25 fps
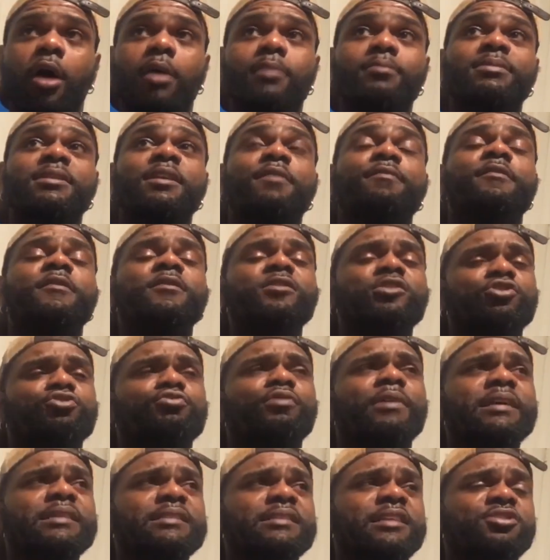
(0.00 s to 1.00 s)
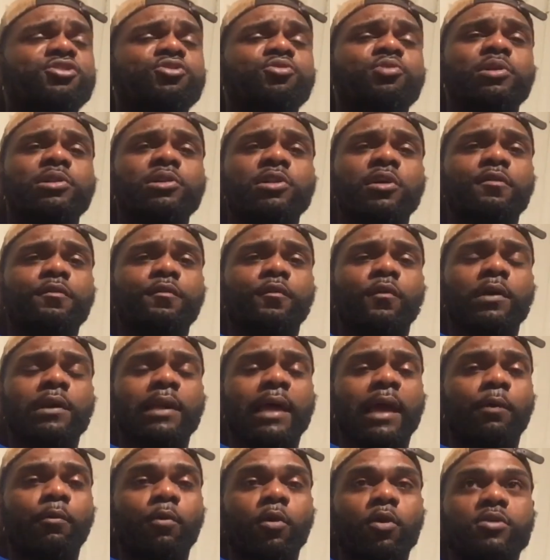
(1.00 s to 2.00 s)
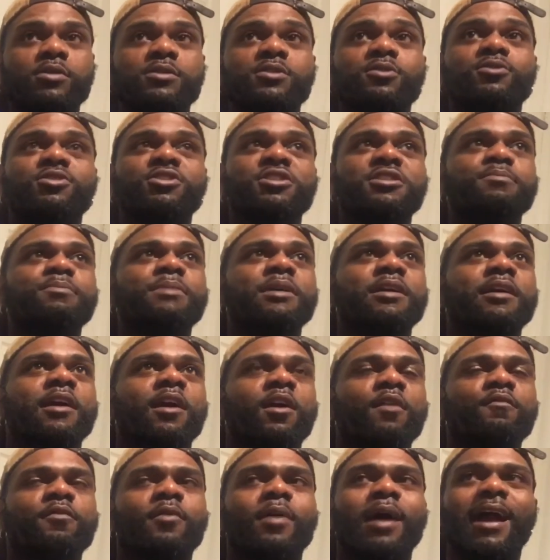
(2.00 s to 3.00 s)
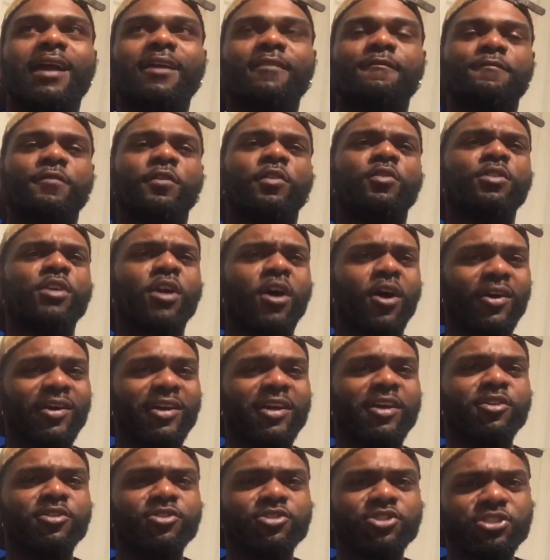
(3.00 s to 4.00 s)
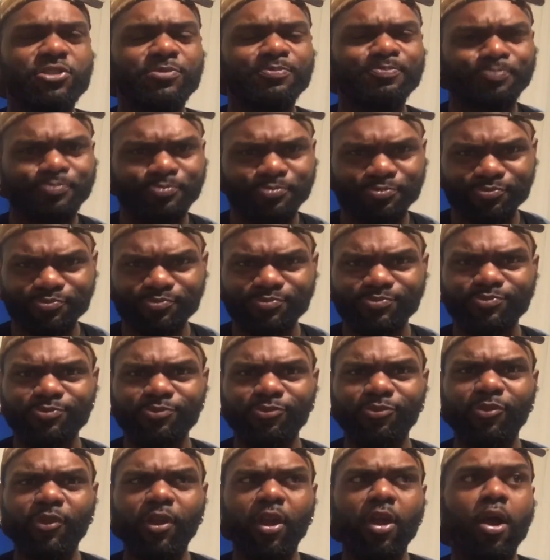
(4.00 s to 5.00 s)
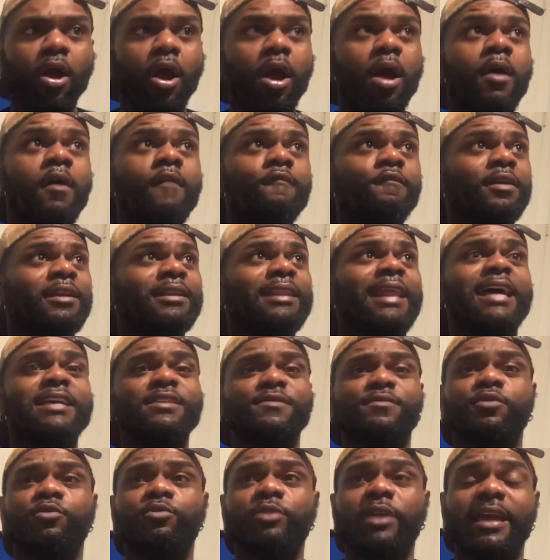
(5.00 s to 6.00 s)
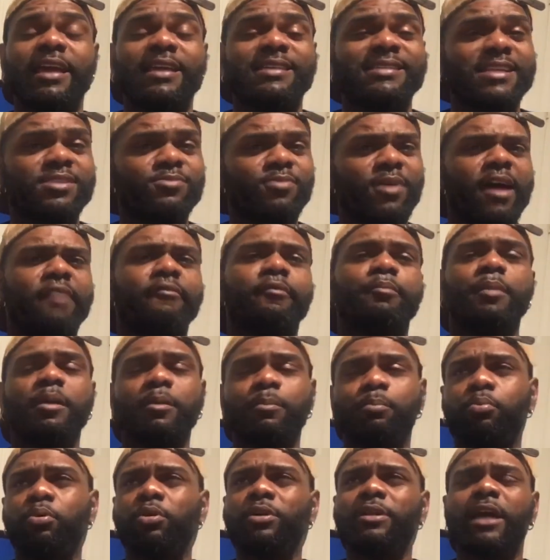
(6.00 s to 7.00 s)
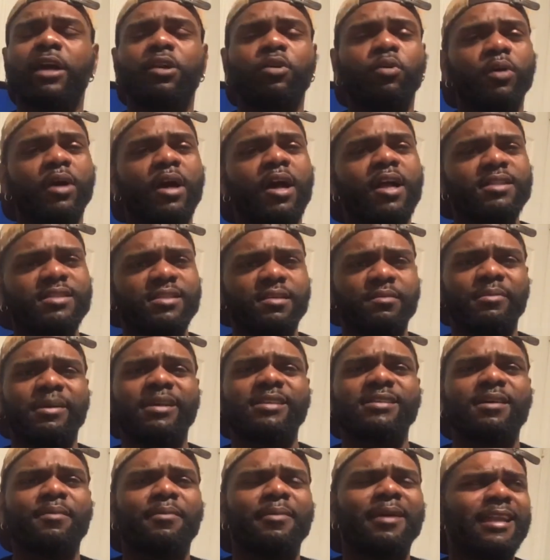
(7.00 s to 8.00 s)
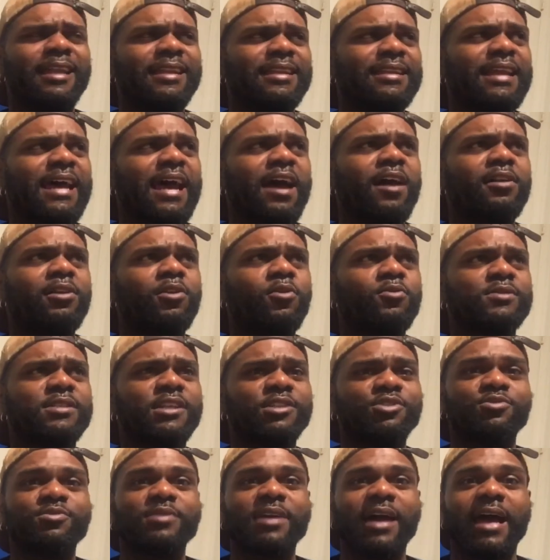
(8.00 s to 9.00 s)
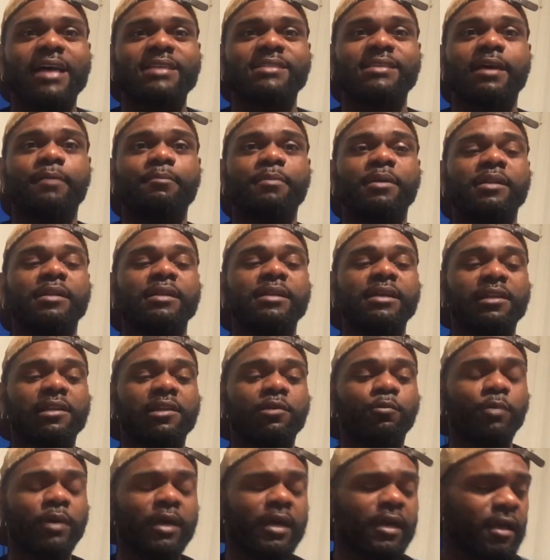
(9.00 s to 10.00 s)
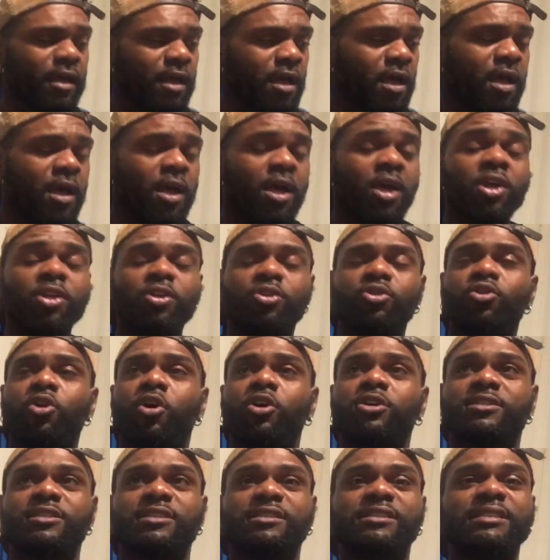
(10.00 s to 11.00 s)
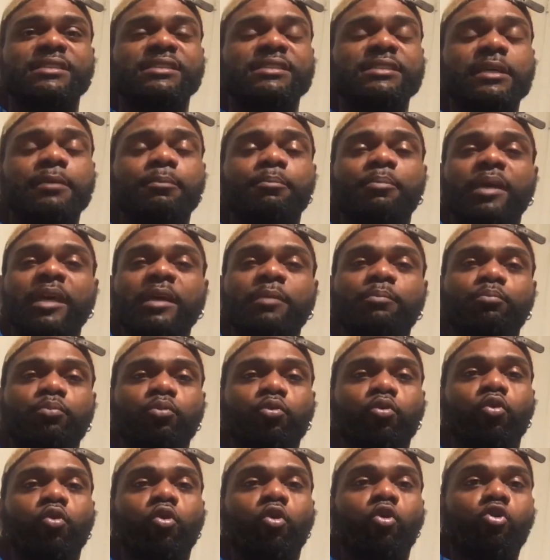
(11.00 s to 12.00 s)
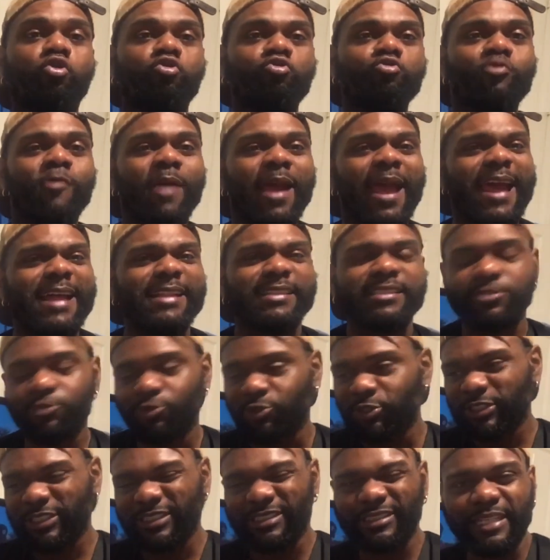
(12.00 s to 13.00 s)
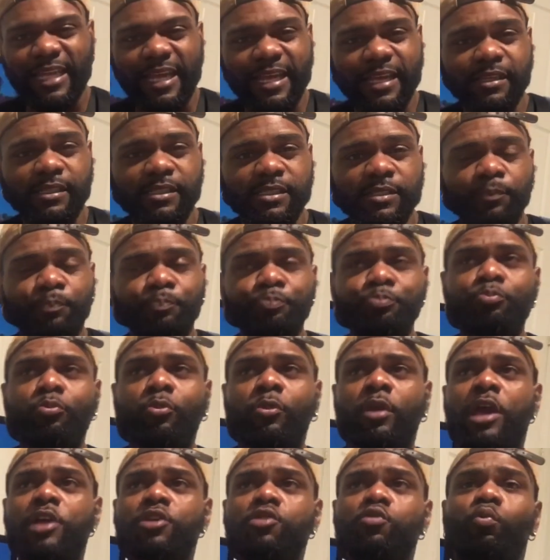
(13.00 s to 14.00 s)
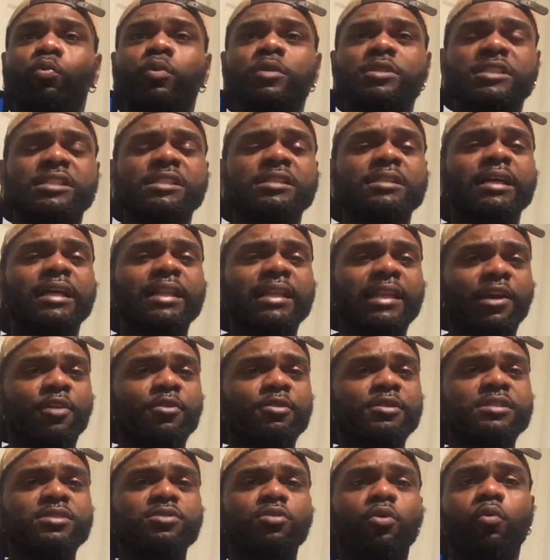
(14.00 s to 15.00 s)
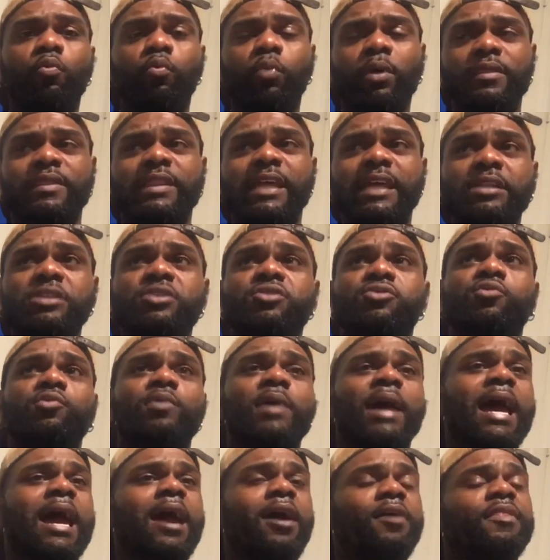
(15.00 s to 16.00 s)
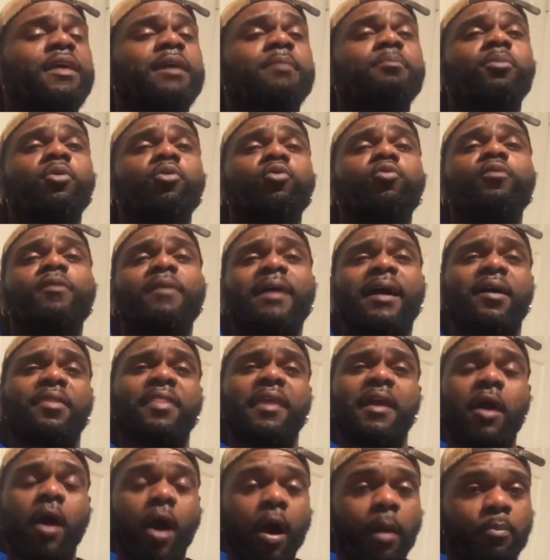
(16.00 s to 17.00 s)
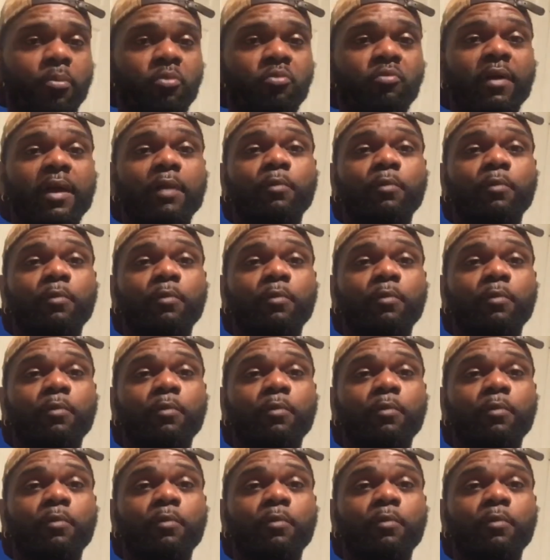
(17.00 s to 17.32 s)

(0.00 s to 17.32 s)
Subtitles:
Different traits that you can look for, light workers. So just be careful. I can feel y'all energy for the last few days. That's why I haven't been putting out no content, because I've been downloads that you guys have been dealing with narcissistic people or rats or snakes, and you're wanting clarity on what they do, how they move, how they operate.